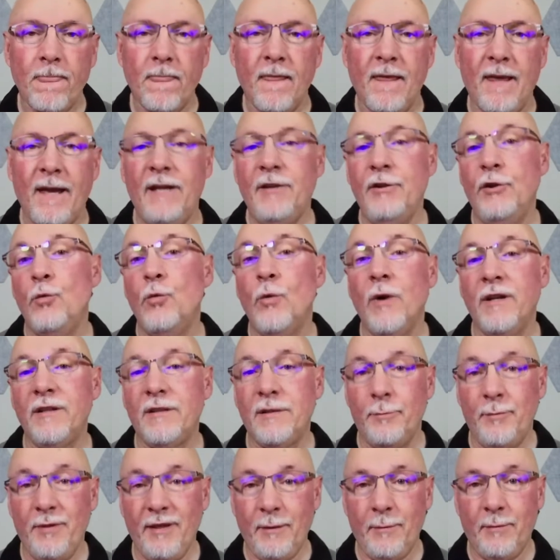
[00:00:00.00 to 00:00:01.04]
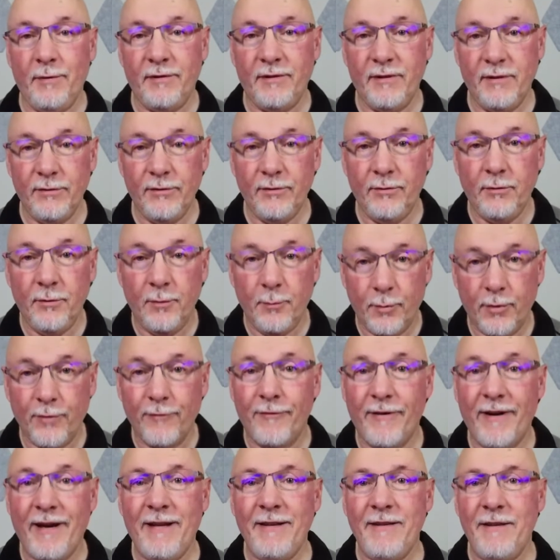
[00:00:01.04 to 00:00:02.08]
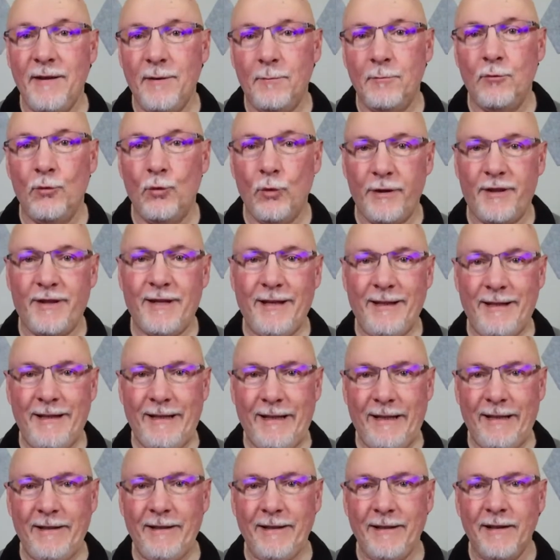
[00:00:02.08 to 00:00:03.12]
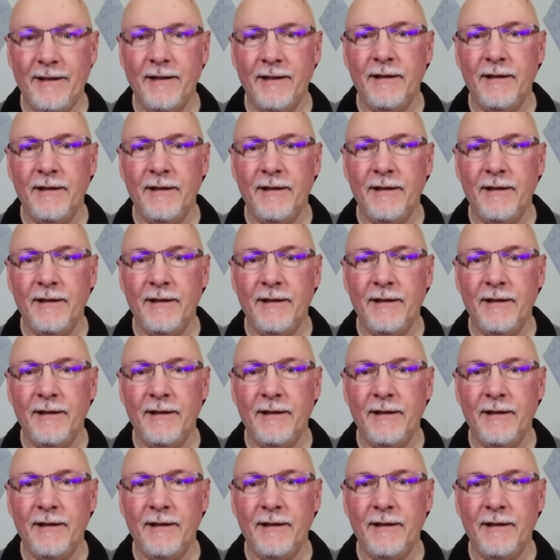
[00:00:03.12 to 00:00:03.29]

And you want to be able to provide them what they need